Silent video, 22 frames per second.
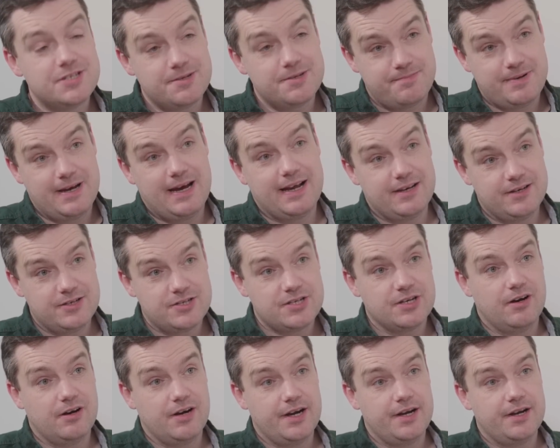Japan and
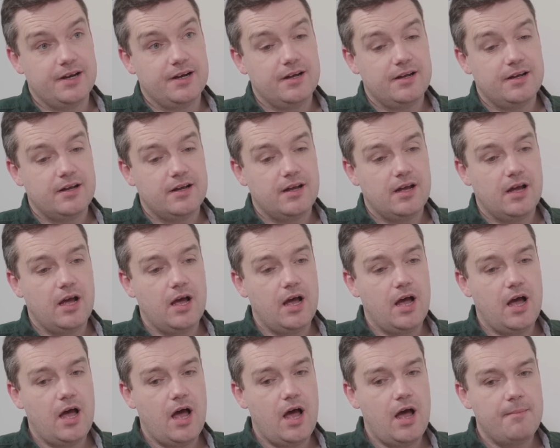China.
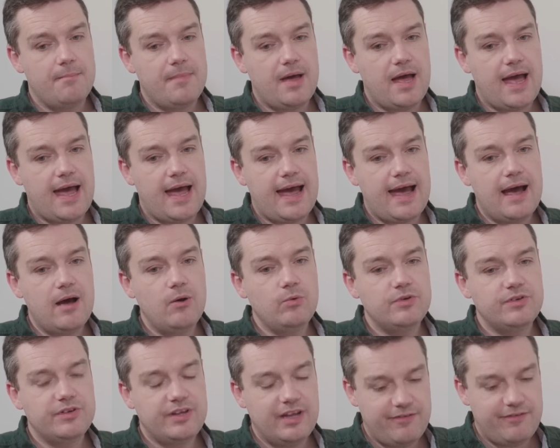How
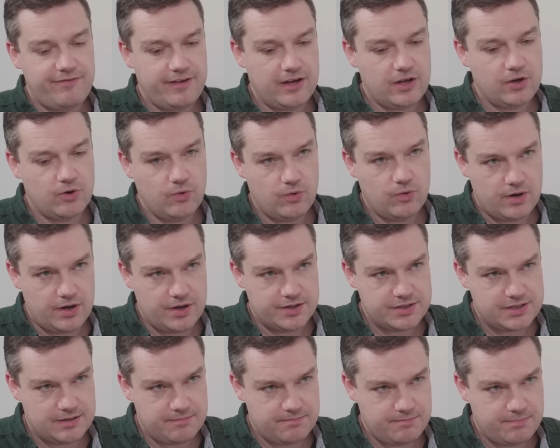difficult
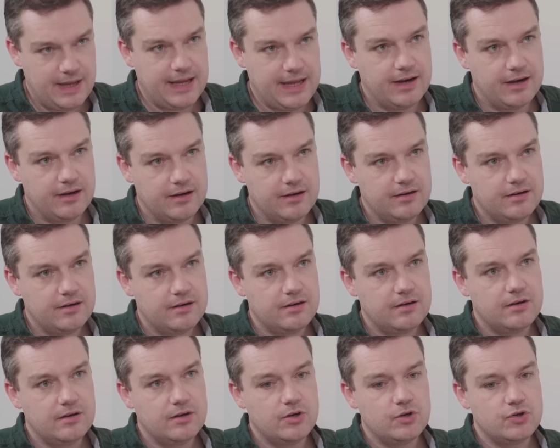has it been
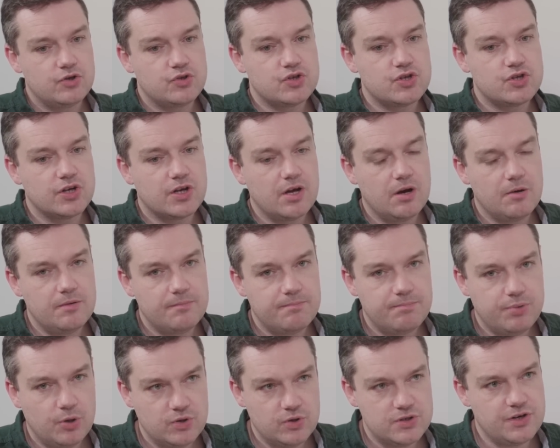to go
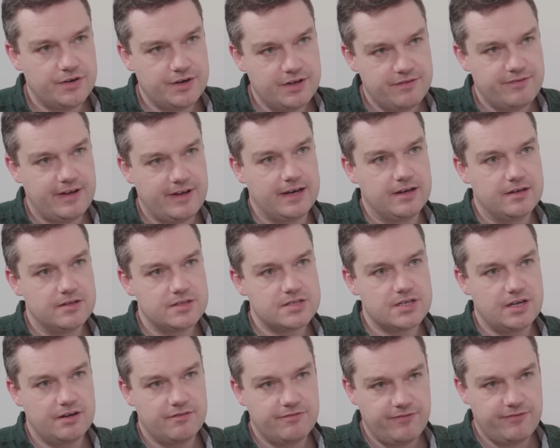and put on
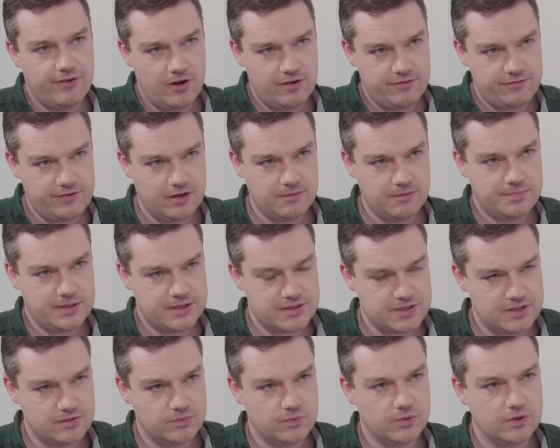events in far-flung
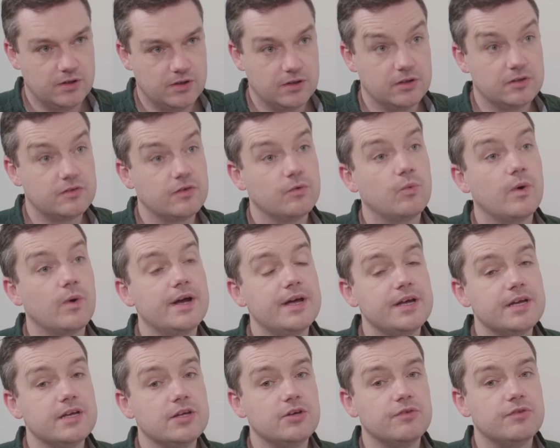bits of the world
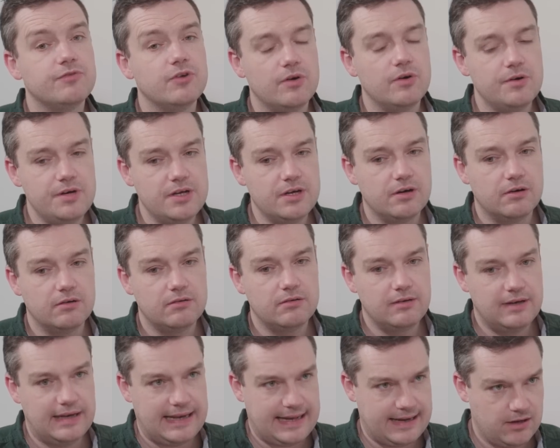where you've not only
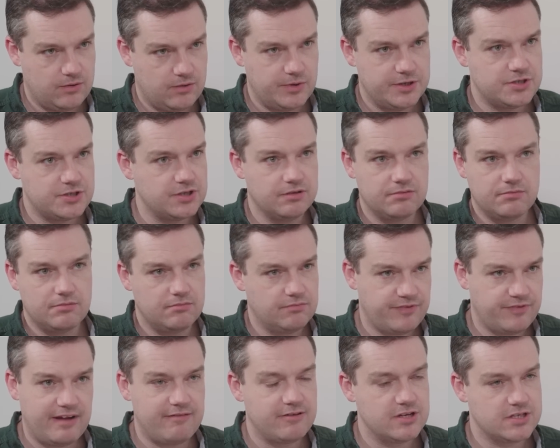got language
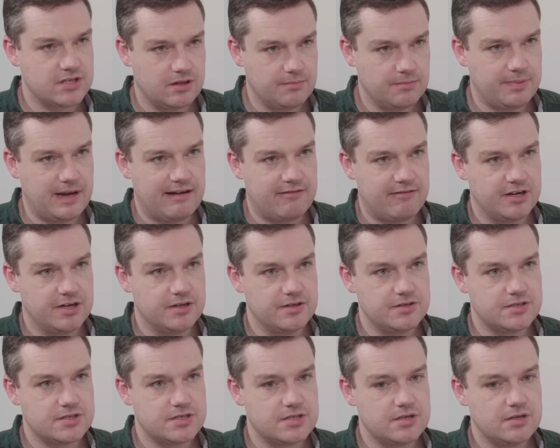and various other
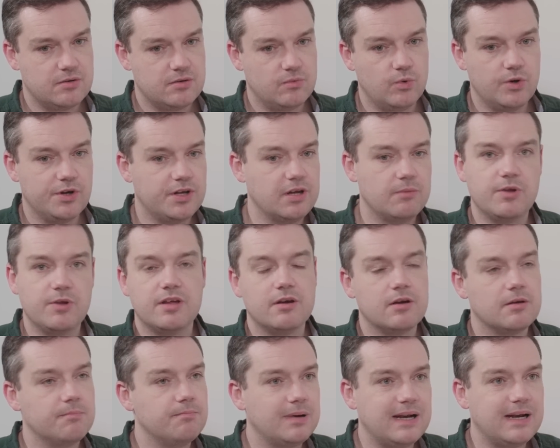barriers, working
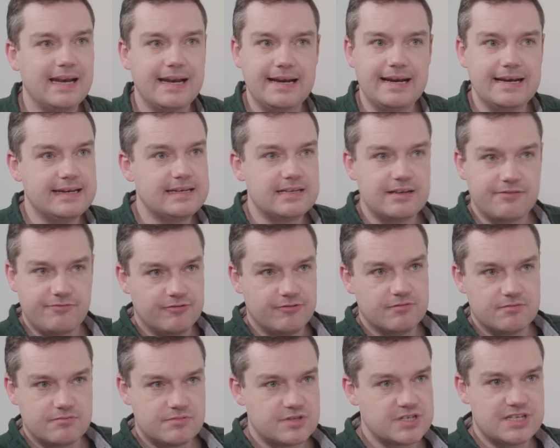within completely
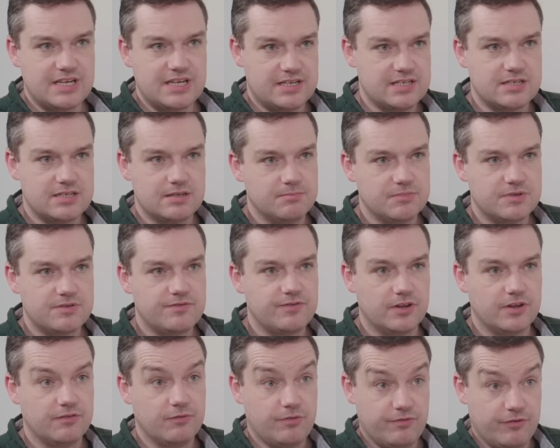different systems
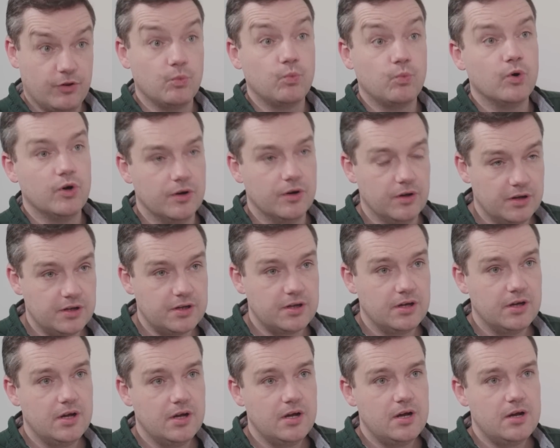for the work,
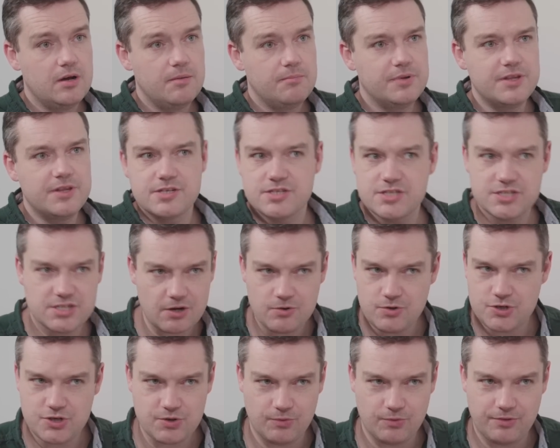but there's
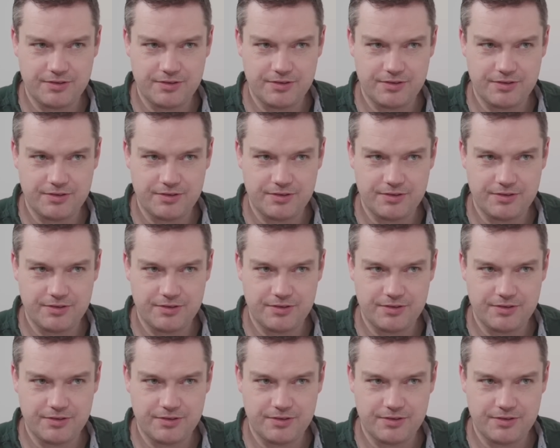social